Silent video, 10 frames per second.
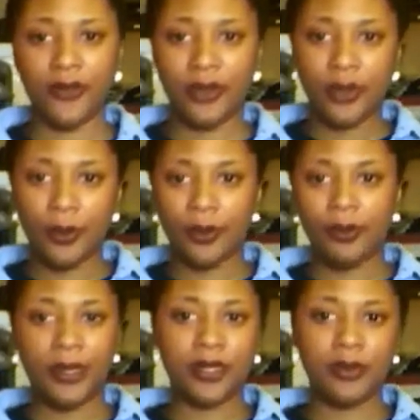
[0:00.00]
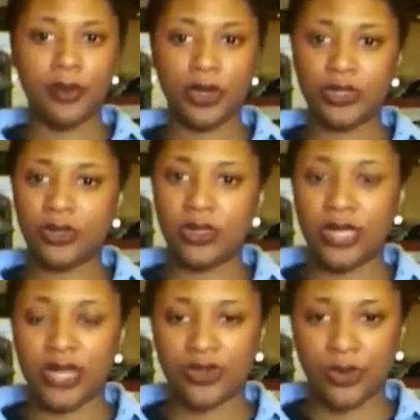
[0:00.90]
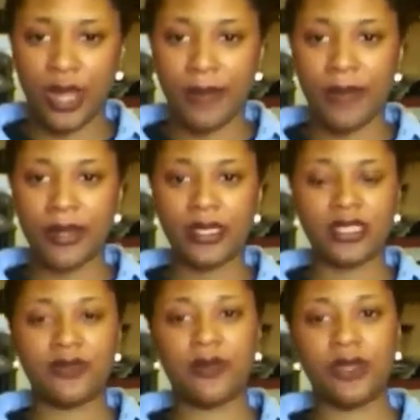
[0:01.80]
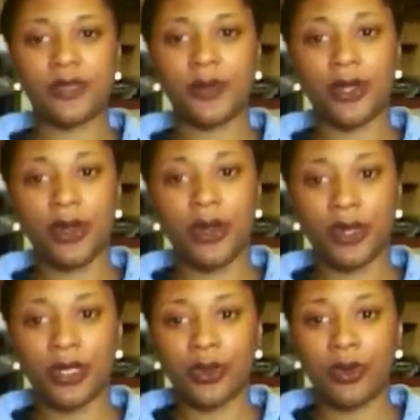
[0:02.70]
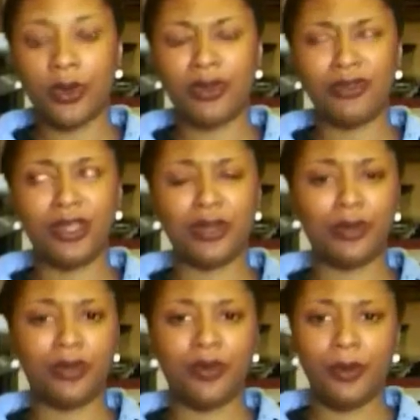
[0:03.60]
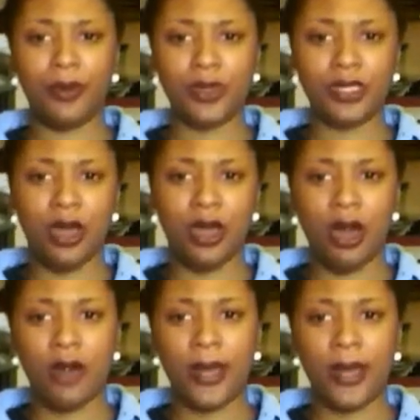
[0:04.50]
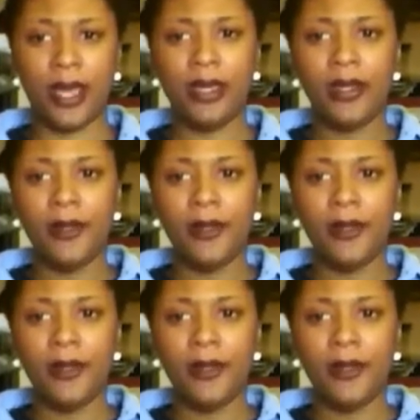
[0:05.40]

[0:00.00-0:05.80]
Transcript: I've been more into the natural hair products as far as putting coconut oils, getting rid of mostly all my